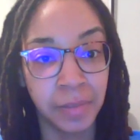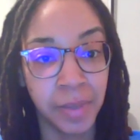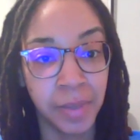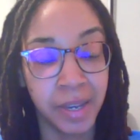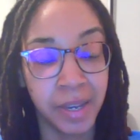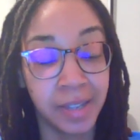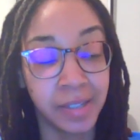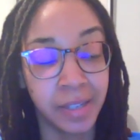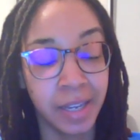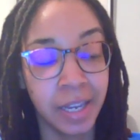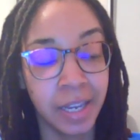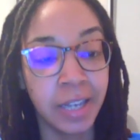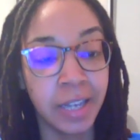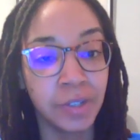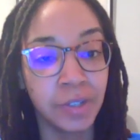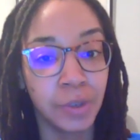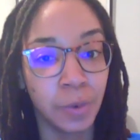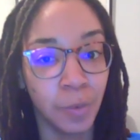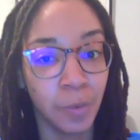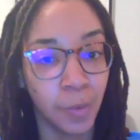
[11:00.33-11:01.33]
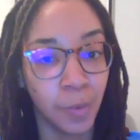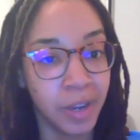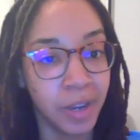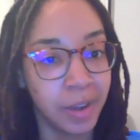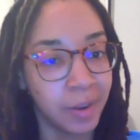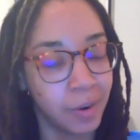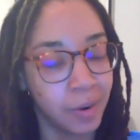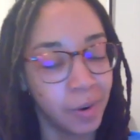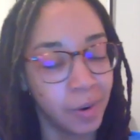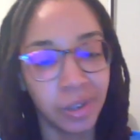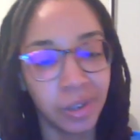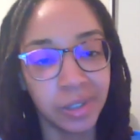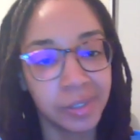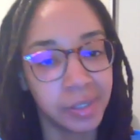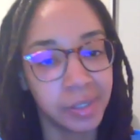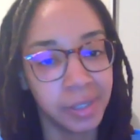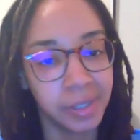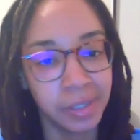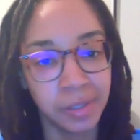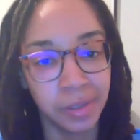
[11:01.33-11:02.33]
picks each week all
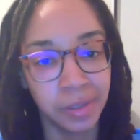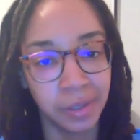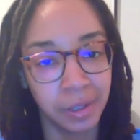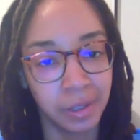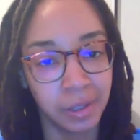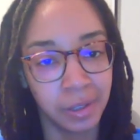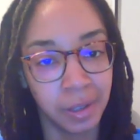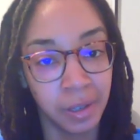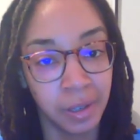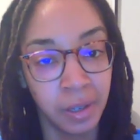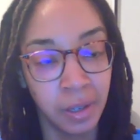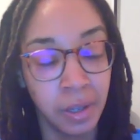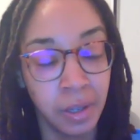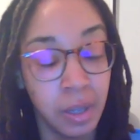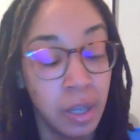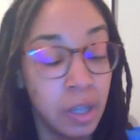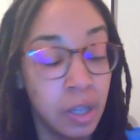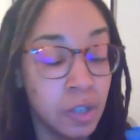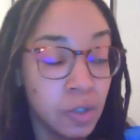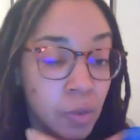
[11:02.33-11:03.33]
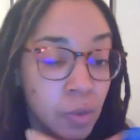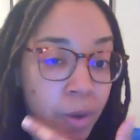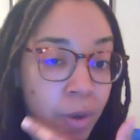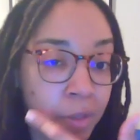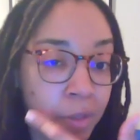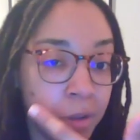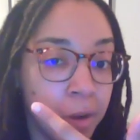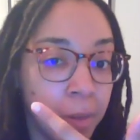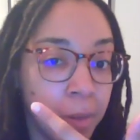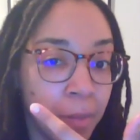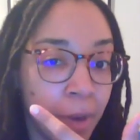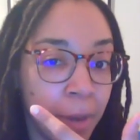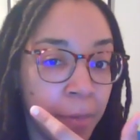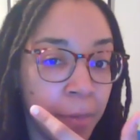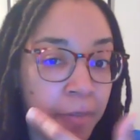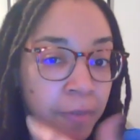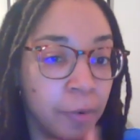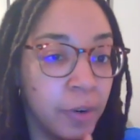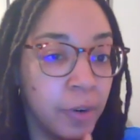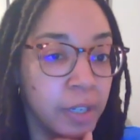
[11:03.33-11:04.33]
season long. So whether you're
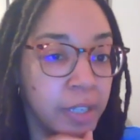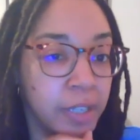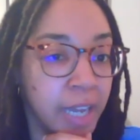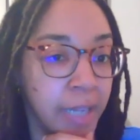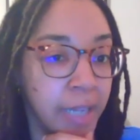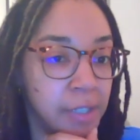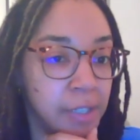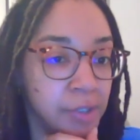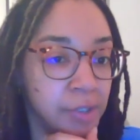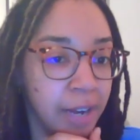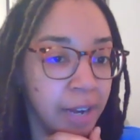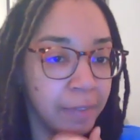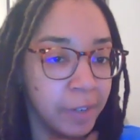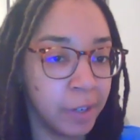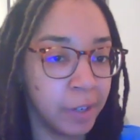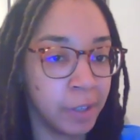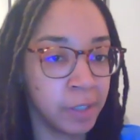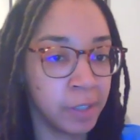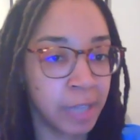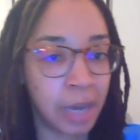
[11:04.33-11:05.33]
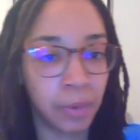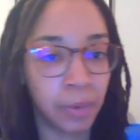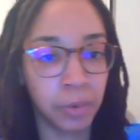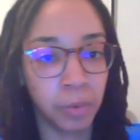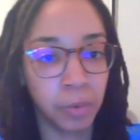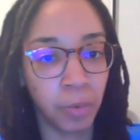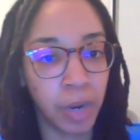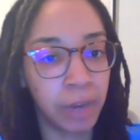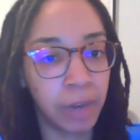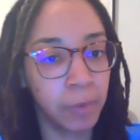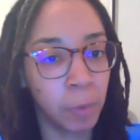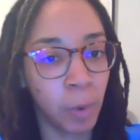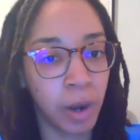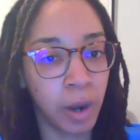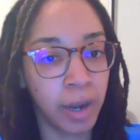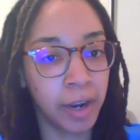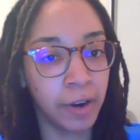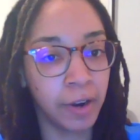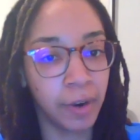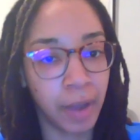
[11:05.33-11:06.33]
prepping for a daily draft or you're scouting the waiver
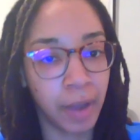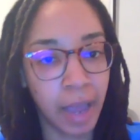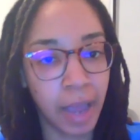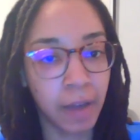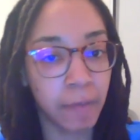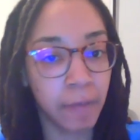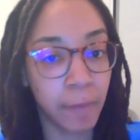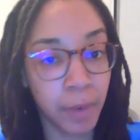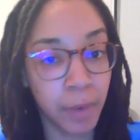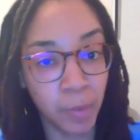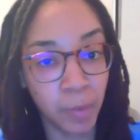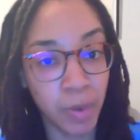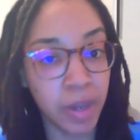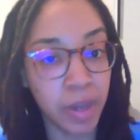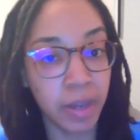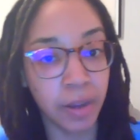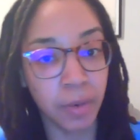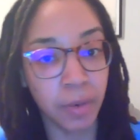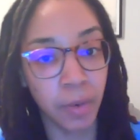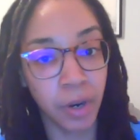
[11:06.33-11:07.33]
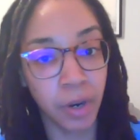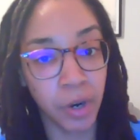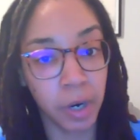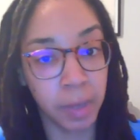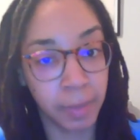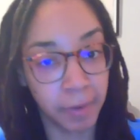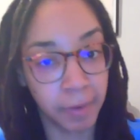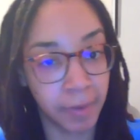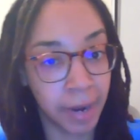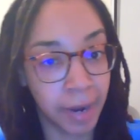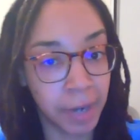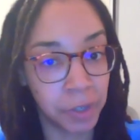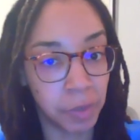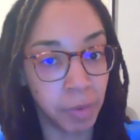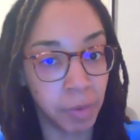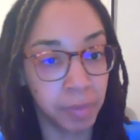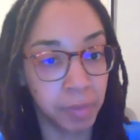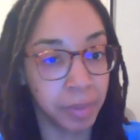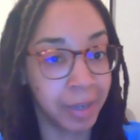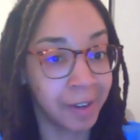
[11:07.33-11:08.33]
wire, every week we're going to provide you
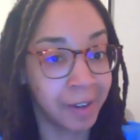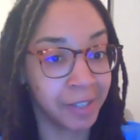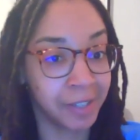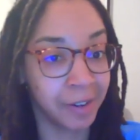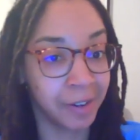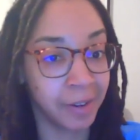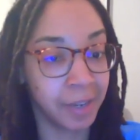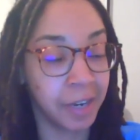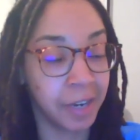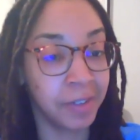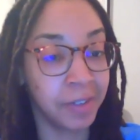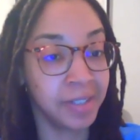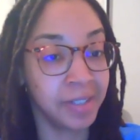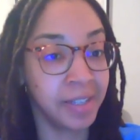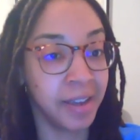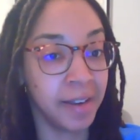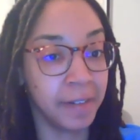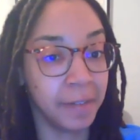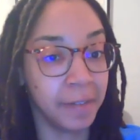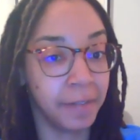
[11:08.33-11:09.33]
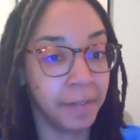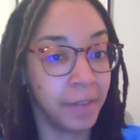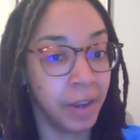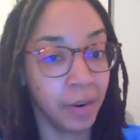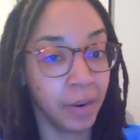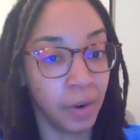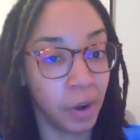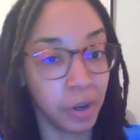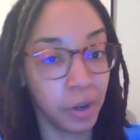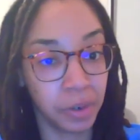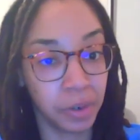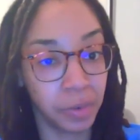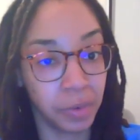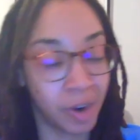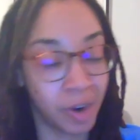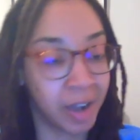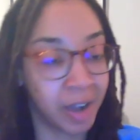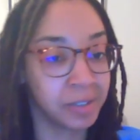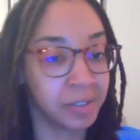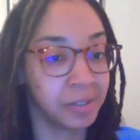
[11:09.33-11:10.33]
with players that are guaranteed to fit on your
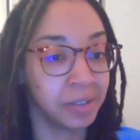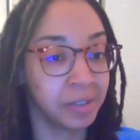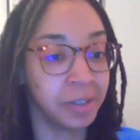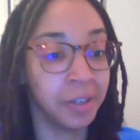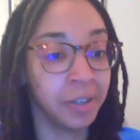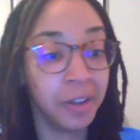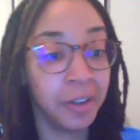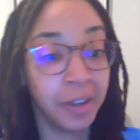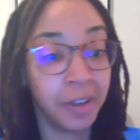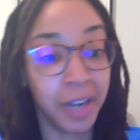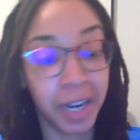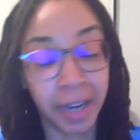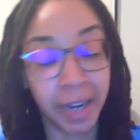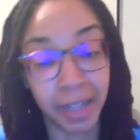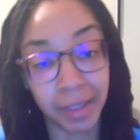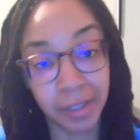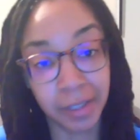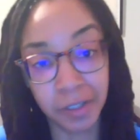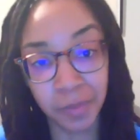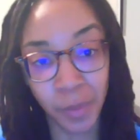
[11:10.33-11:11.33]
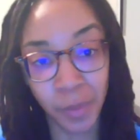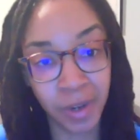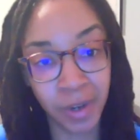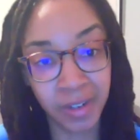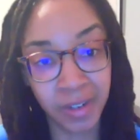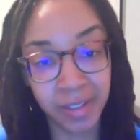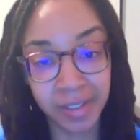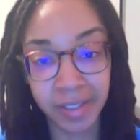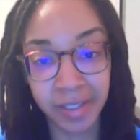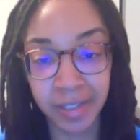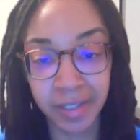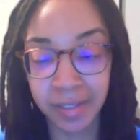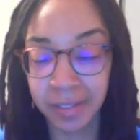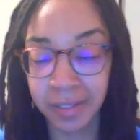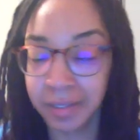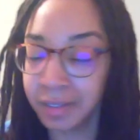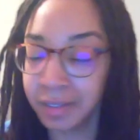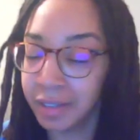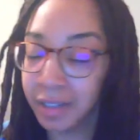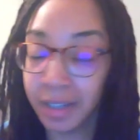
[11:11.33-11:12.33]
roster. And at this point in the
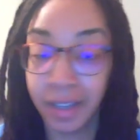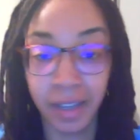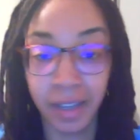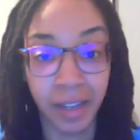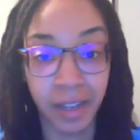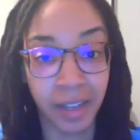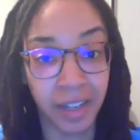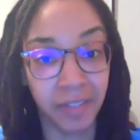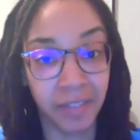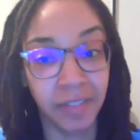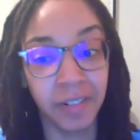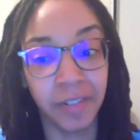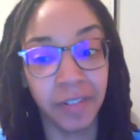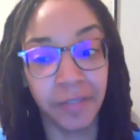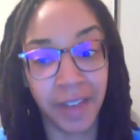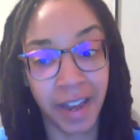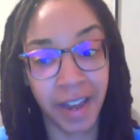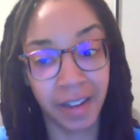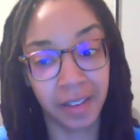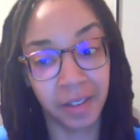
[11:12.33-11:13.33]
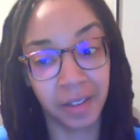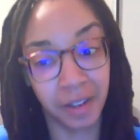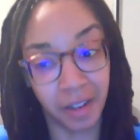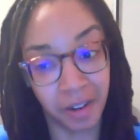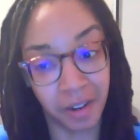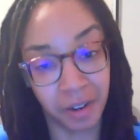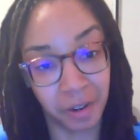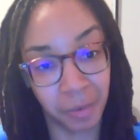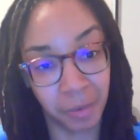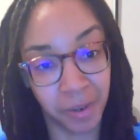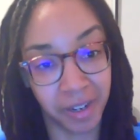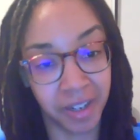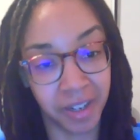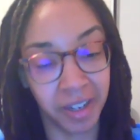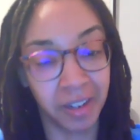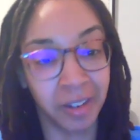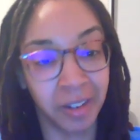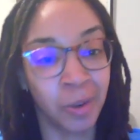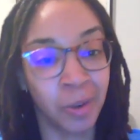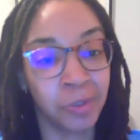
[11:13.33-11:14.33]
season, given the fact that, we're
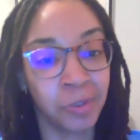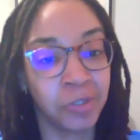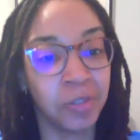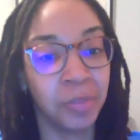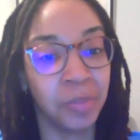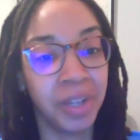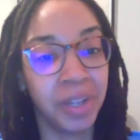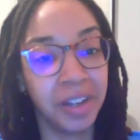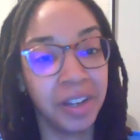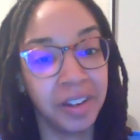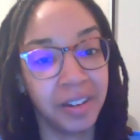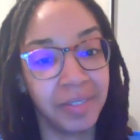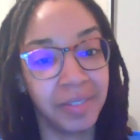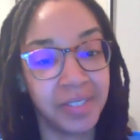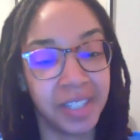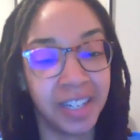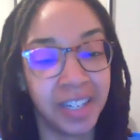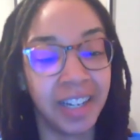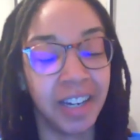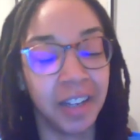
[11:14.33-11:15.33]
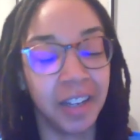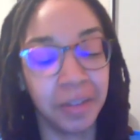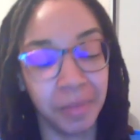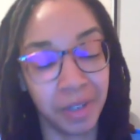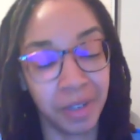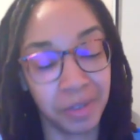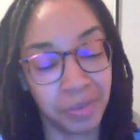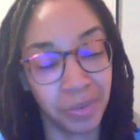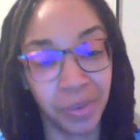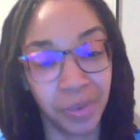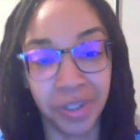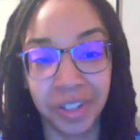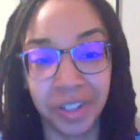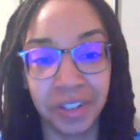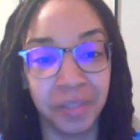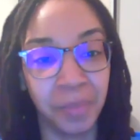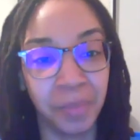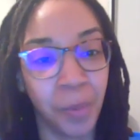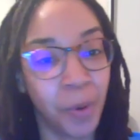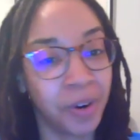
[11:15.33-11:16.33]
getting closer to playoff time, it's
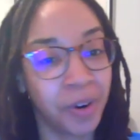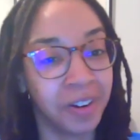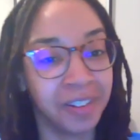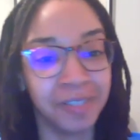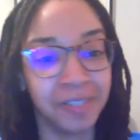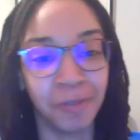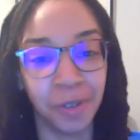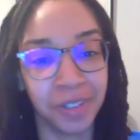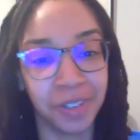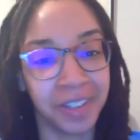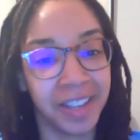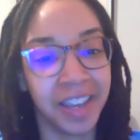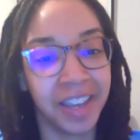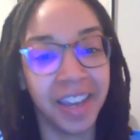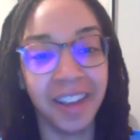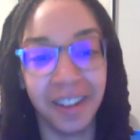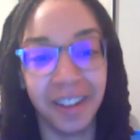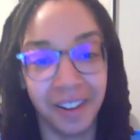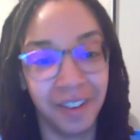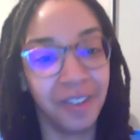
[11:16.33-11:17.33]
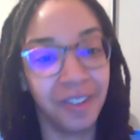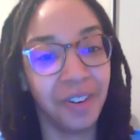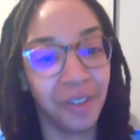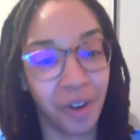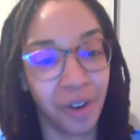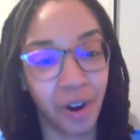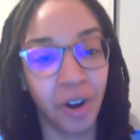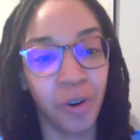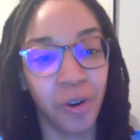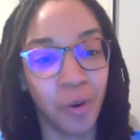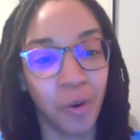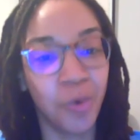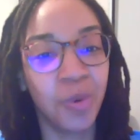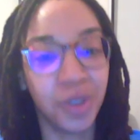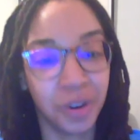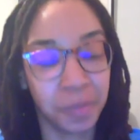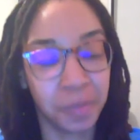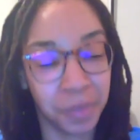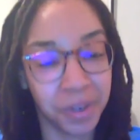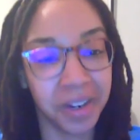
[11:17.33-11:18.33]
really important to really hit on who
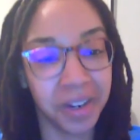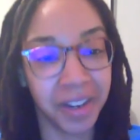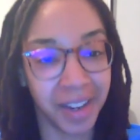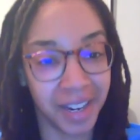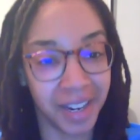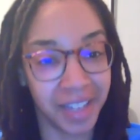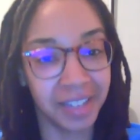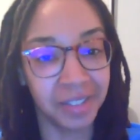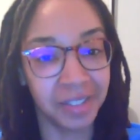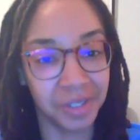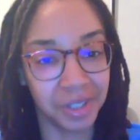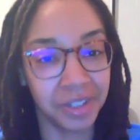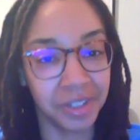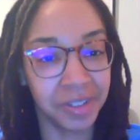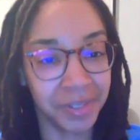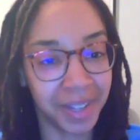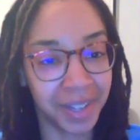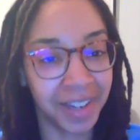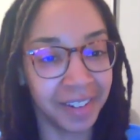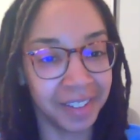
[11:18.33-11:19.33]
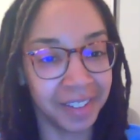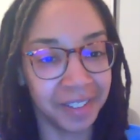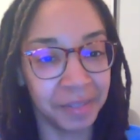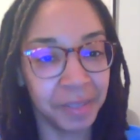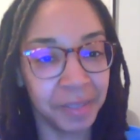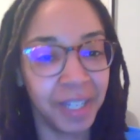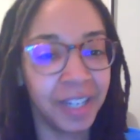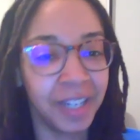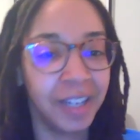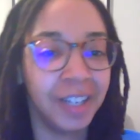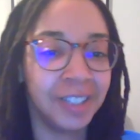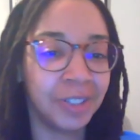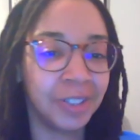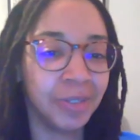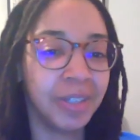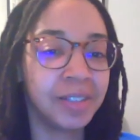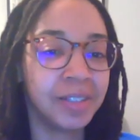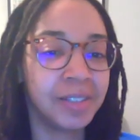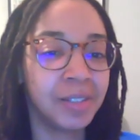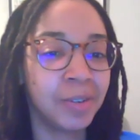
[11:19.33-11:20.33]
you're putting into your lineup. So
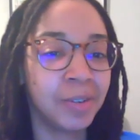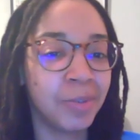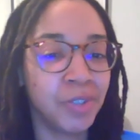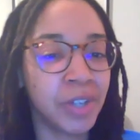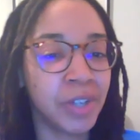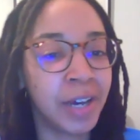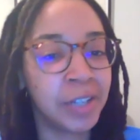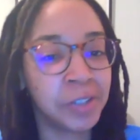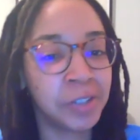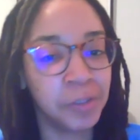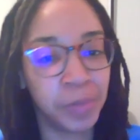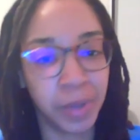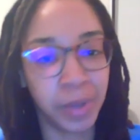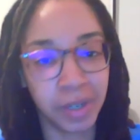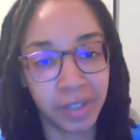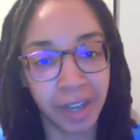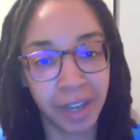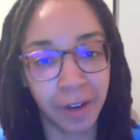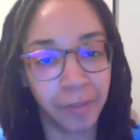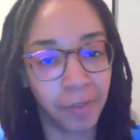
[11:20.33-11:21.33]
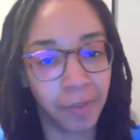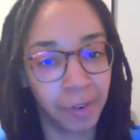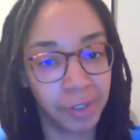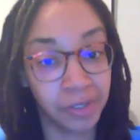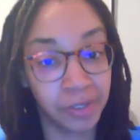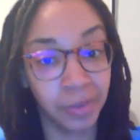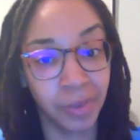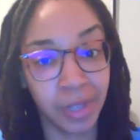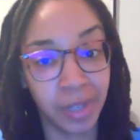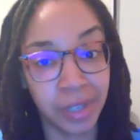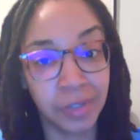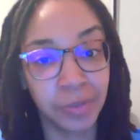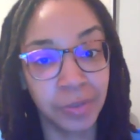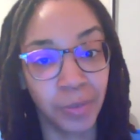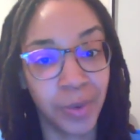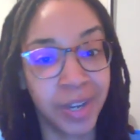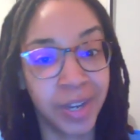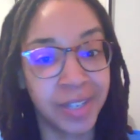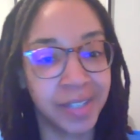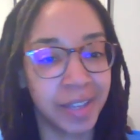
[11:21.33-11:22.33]
let's see who Josh has picked out for us on this
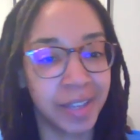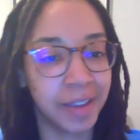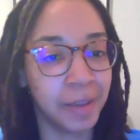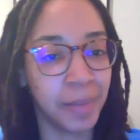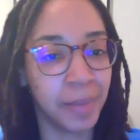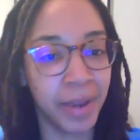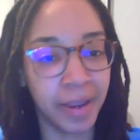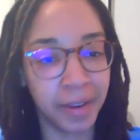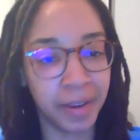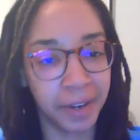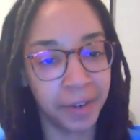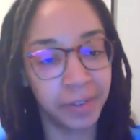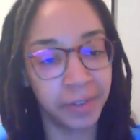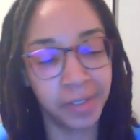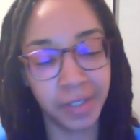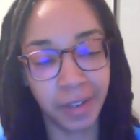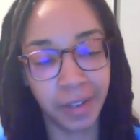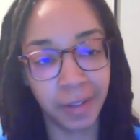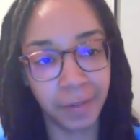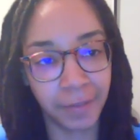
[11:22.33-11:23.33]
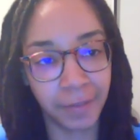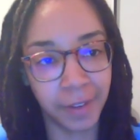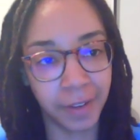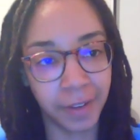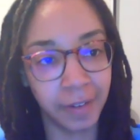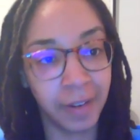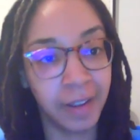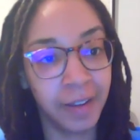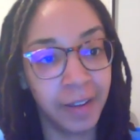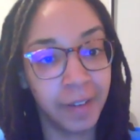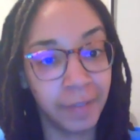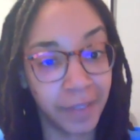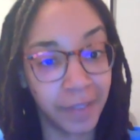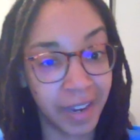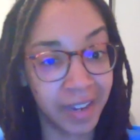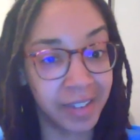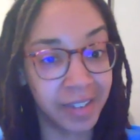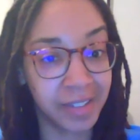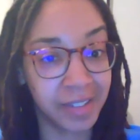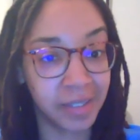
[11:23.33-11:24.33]
week's eBay Guaranteed Fit
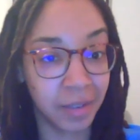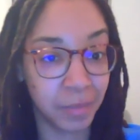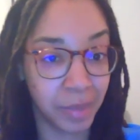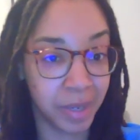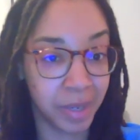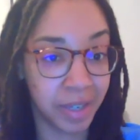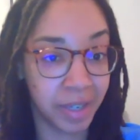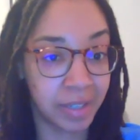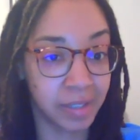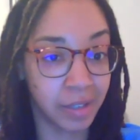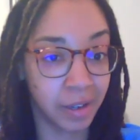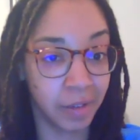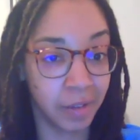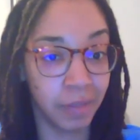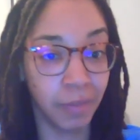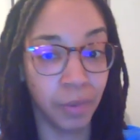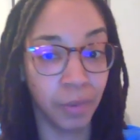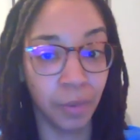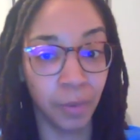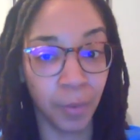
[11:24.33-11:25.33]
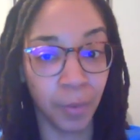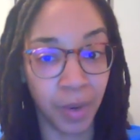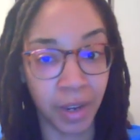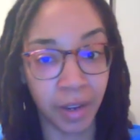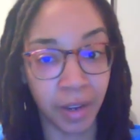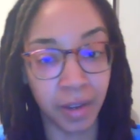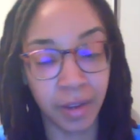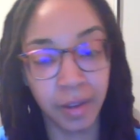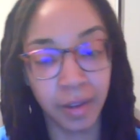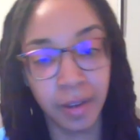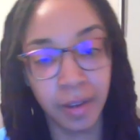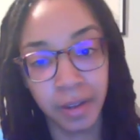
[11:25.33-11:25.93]
Fantasy Picks of the Week.